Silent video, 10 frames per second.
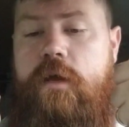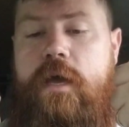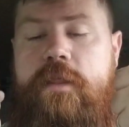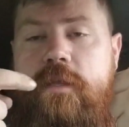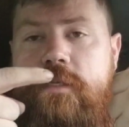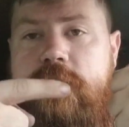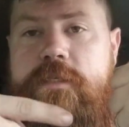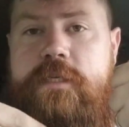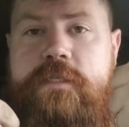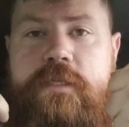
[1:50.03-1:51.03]
and then it
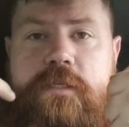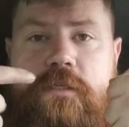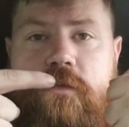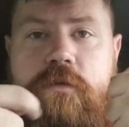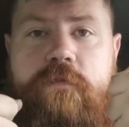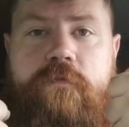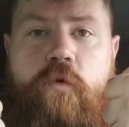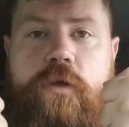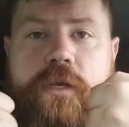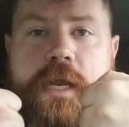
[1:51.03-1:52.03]
sits in this little
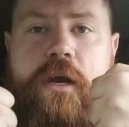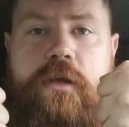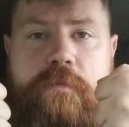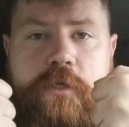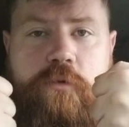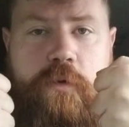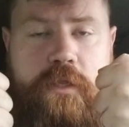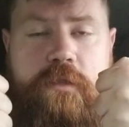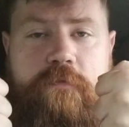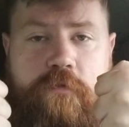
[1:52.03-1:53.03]
voided area
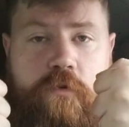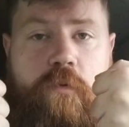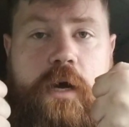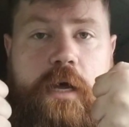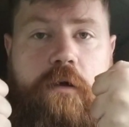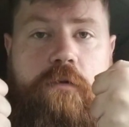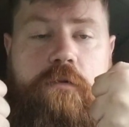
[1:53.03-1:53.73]
between them for a while.